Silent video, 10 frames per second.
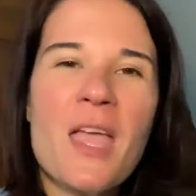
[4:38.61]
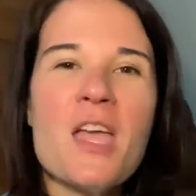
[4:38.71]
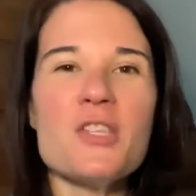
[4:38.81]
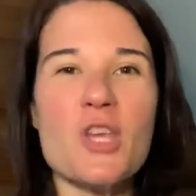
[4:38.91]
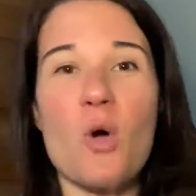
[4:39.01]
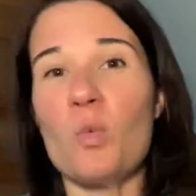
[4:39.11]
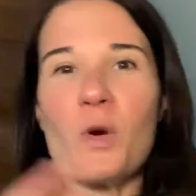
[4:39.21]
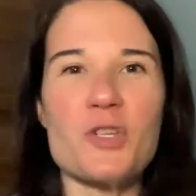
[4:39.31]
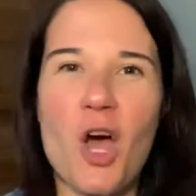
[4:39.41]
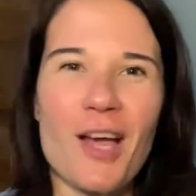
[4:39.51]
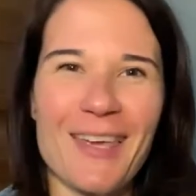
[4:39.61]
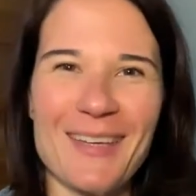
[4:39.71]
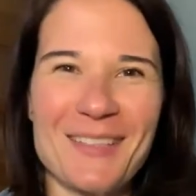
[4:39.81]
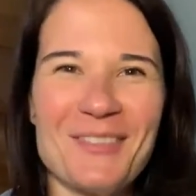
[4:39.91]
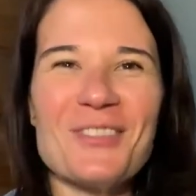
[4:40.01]
So we're talking
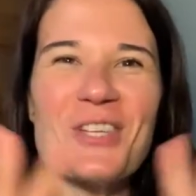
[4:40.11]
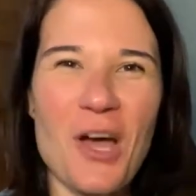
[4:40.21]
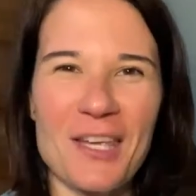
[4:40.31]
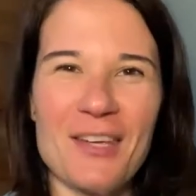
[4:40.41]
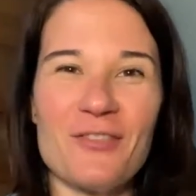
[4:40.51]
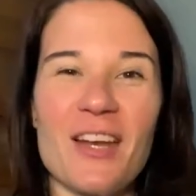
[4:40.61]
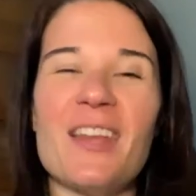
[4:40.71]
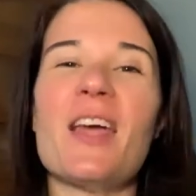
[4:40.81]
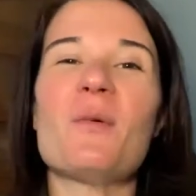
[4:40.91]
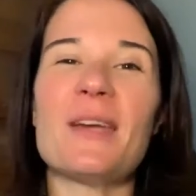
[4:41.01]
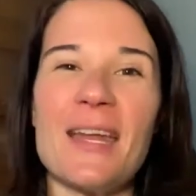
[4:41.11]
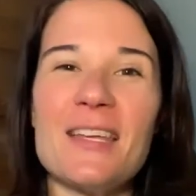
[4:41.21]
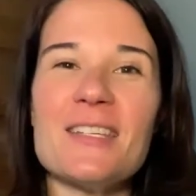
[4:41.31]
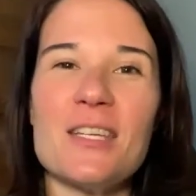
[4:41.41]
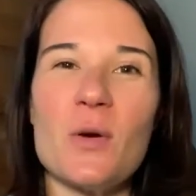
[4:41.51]
Friday night. We're getting
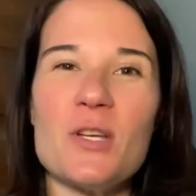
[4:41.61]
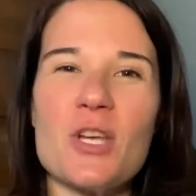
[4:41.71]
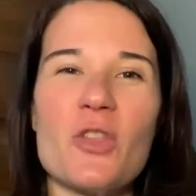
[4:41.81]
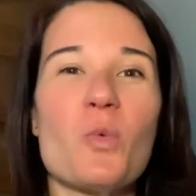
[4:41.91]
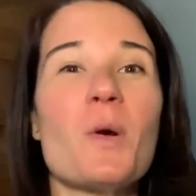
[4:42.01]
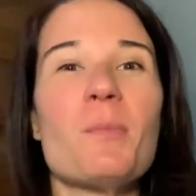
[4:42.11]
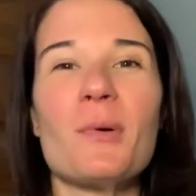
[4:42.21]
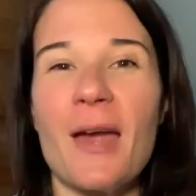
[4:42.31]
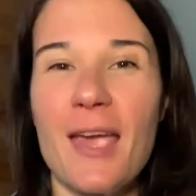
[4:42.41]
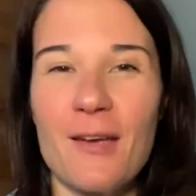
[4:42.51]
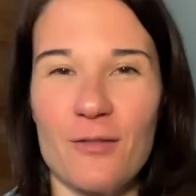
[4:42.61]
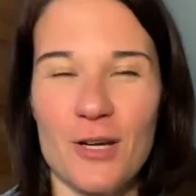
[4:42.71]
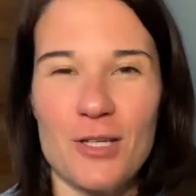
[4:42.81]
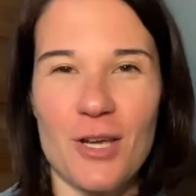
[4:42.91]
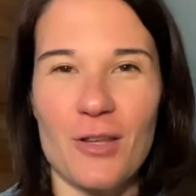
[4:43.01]
to know each other. We're praying for
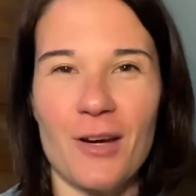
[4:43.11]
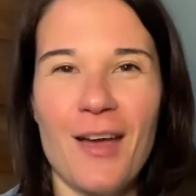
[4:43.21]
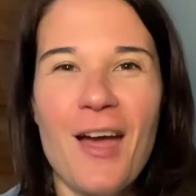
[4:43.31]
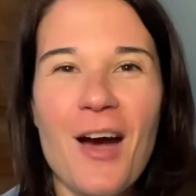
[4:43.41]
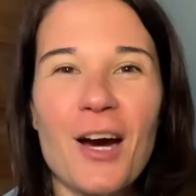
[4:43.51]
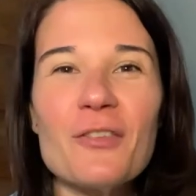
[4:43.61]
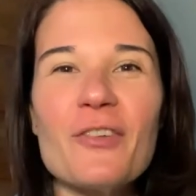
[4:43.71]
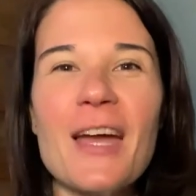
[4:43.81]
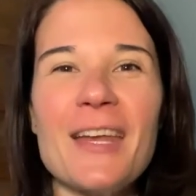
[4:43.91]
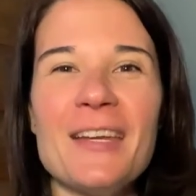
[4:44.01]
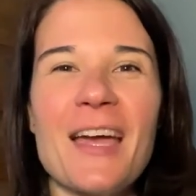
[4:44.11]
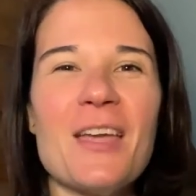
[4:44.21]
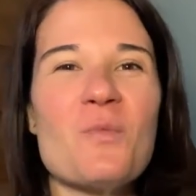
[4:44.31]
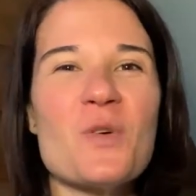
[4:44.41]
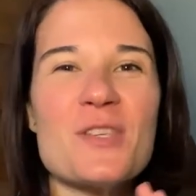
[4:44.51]
each other. Our Friday
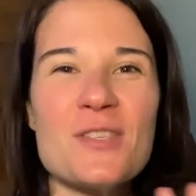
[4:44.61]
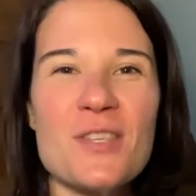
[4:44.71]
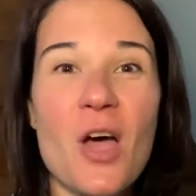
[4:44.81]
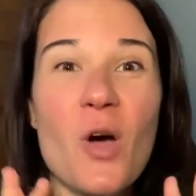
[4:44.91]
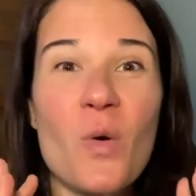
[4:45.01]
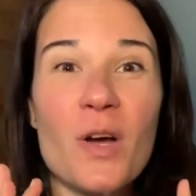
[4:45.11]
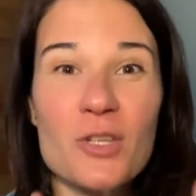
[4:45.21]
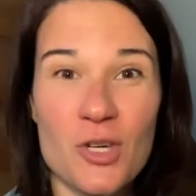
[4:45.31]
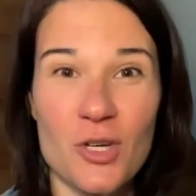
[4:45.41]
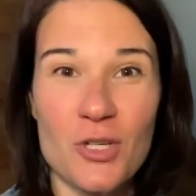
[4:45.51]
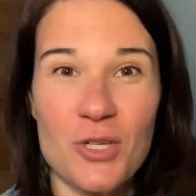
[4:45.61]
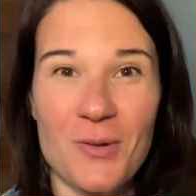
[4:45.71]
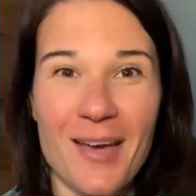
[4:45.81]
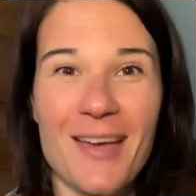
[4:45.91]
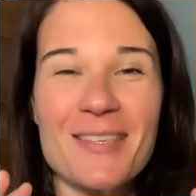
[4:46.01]
night was so church, you
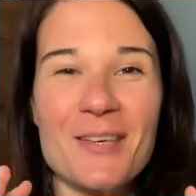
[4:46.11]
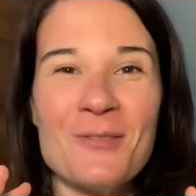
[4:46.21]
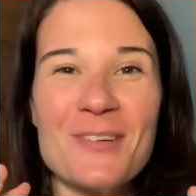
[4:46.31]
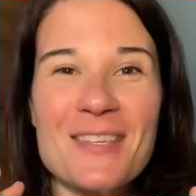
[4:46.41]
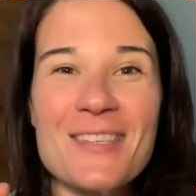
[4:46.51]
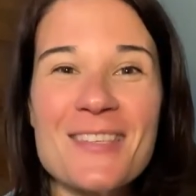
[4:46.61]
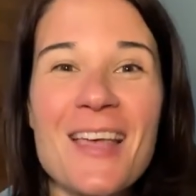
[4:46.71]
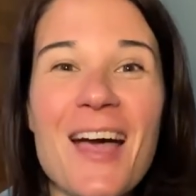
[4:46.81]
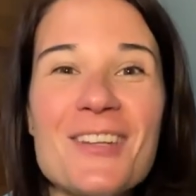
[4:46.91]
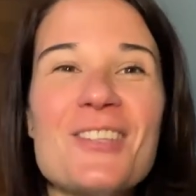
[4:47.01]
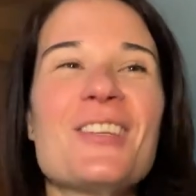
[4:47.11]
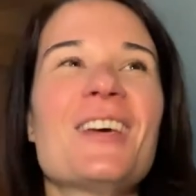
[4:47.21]
guys. It was such